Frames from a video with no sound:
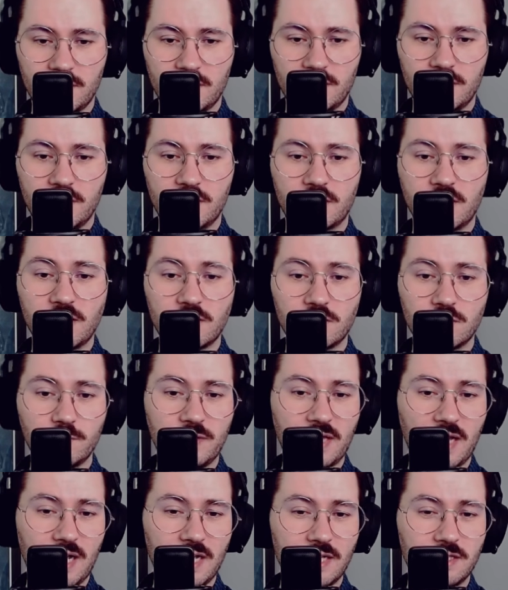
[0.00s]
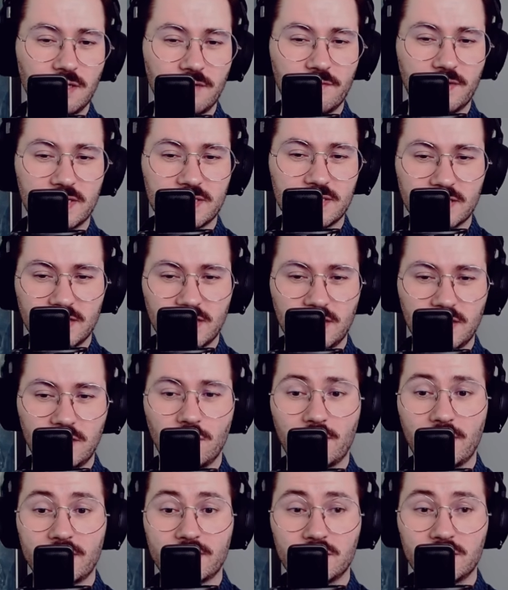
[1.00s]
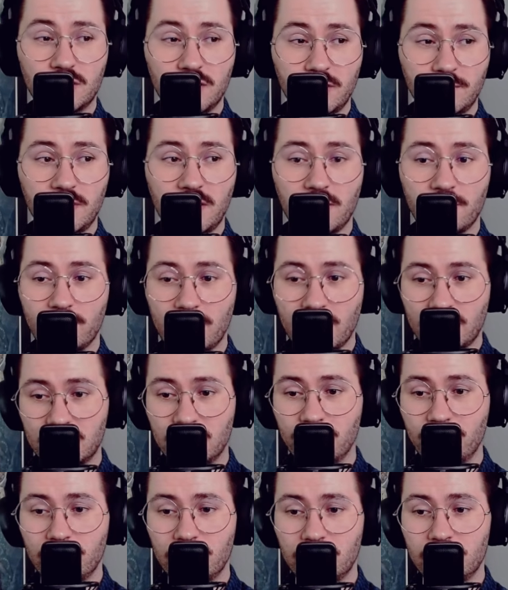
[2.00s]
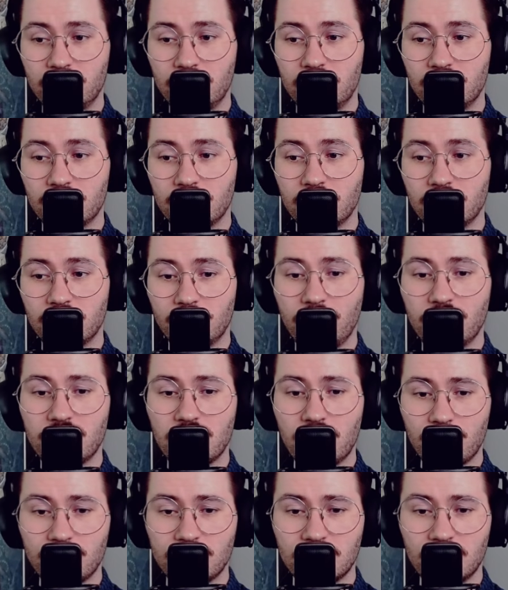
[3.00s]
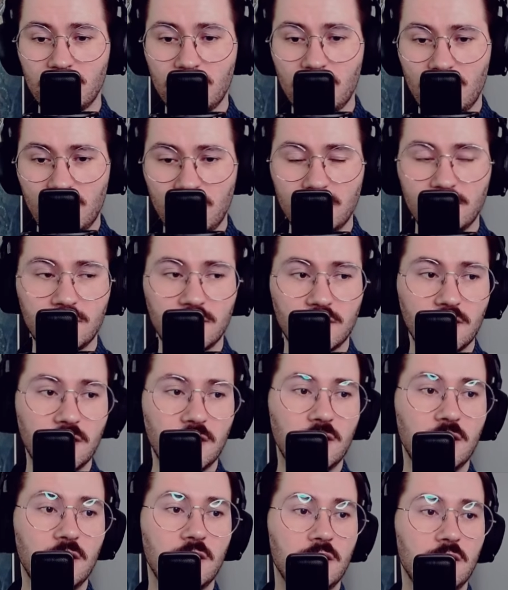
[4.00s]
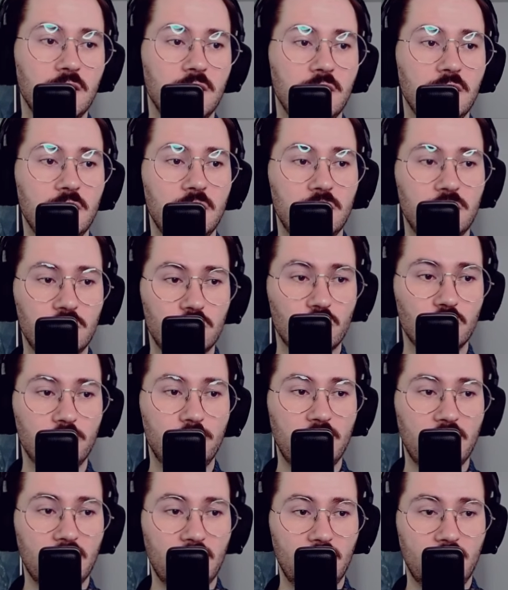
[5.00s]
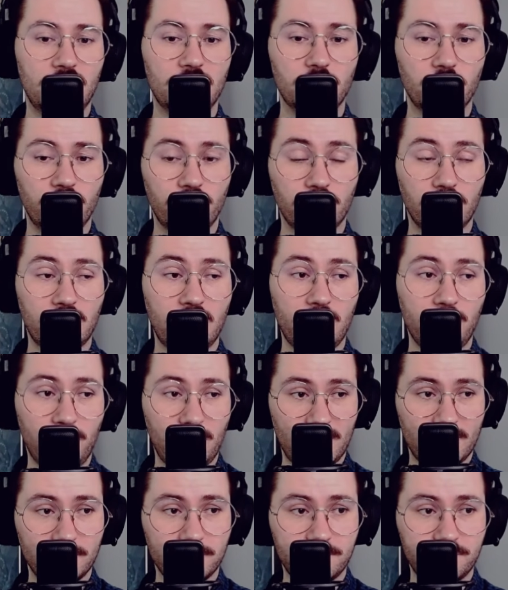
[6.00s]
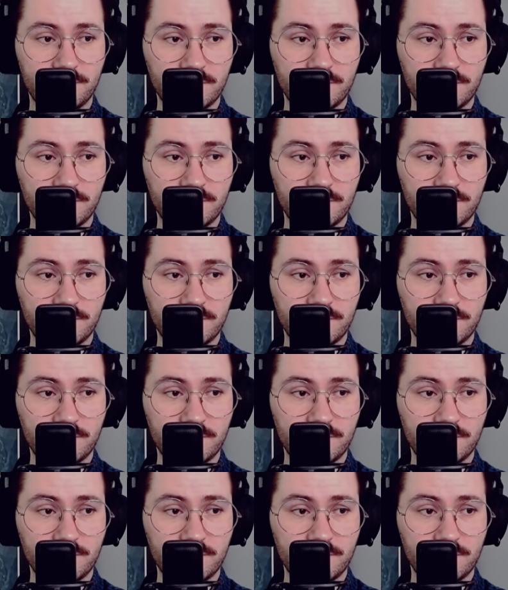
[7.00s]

It has to be either versatile or extremely effective in the intended matchups, and it should be aligned with your game plan.